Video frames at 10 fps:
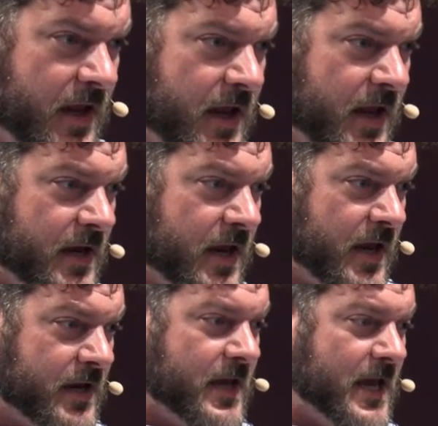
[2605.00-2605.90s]

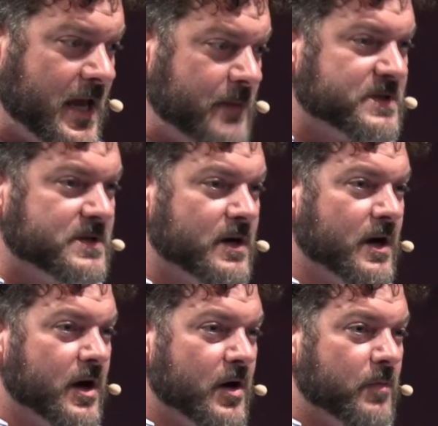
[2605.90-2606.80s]
it keeps
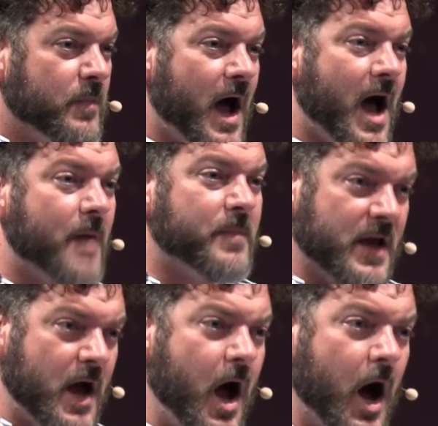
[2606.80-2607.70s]

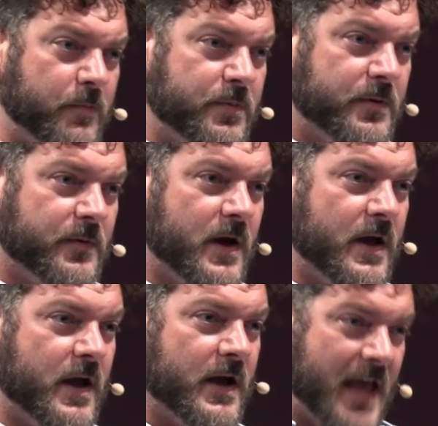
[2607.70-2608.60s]
popping up
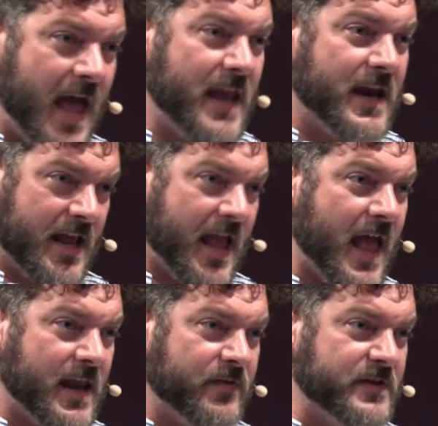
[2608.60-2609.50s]
again and
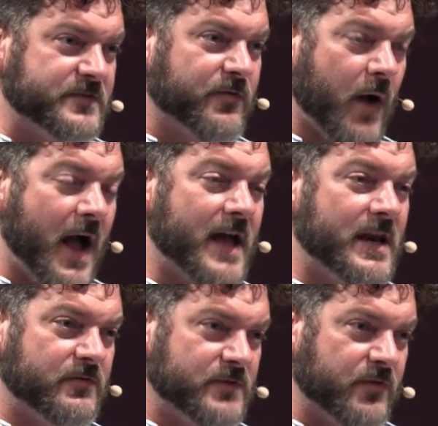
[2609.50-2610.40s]
again in these
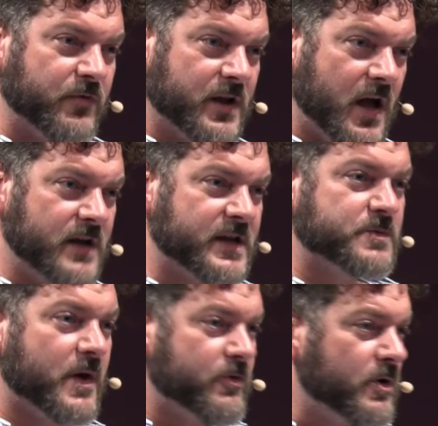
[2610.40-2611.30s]
variety of different
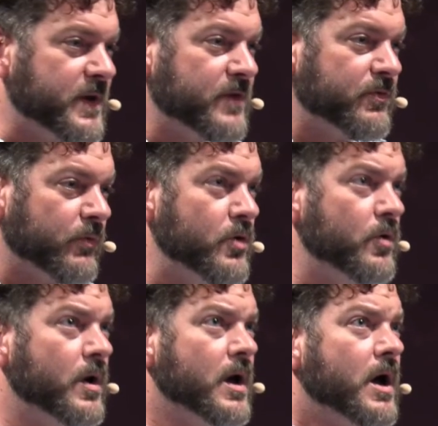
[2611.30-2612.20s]
contexts, whether it be
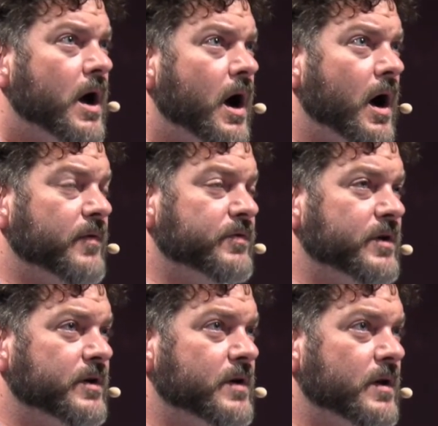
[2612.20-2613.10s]
through
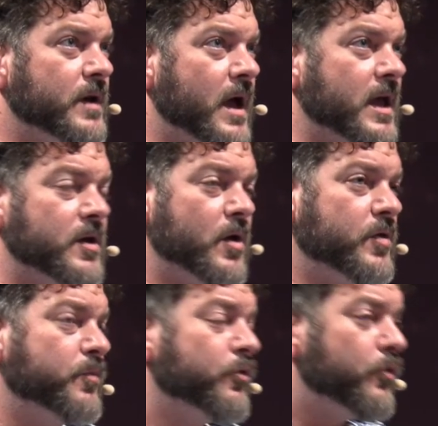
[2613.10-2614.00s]

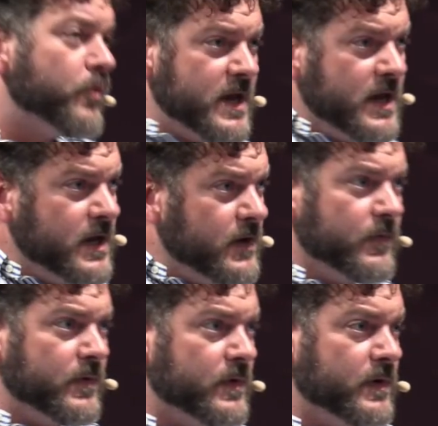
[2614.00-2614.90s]
the
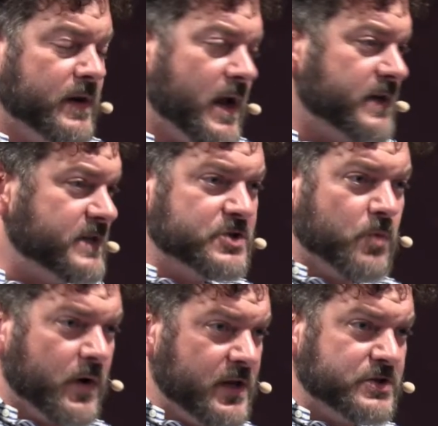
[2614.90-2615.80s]

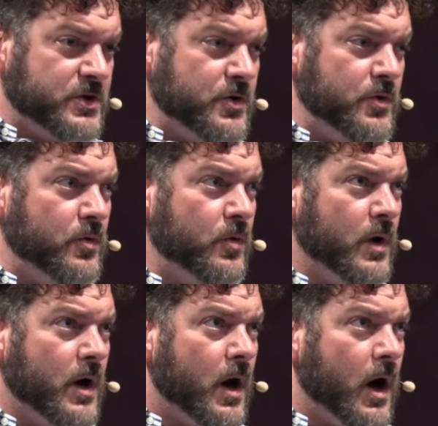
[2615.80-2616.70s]
pre-1922
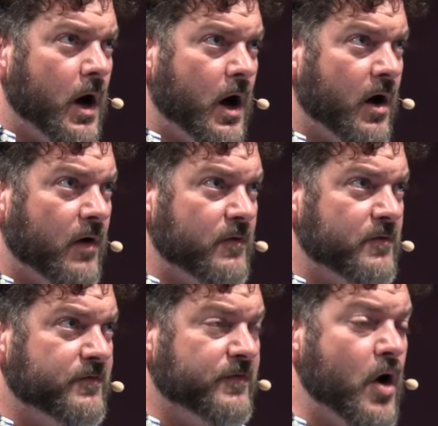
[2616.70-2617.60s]

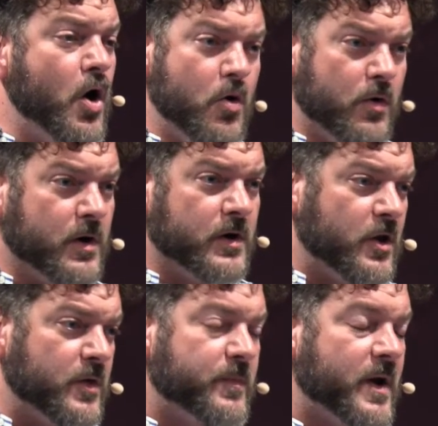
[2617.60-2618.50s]
Vogue,
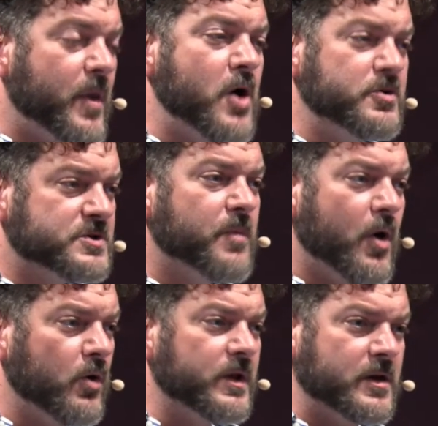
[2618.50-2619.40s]
the kind of
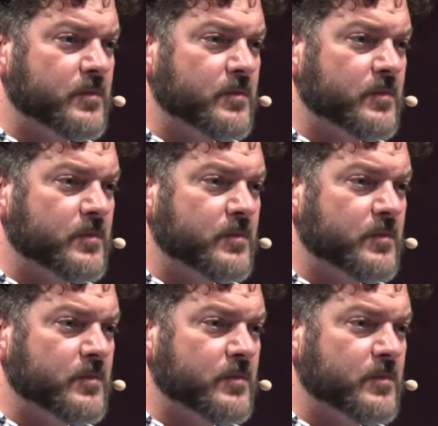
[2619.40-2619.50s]
post-Napoleon,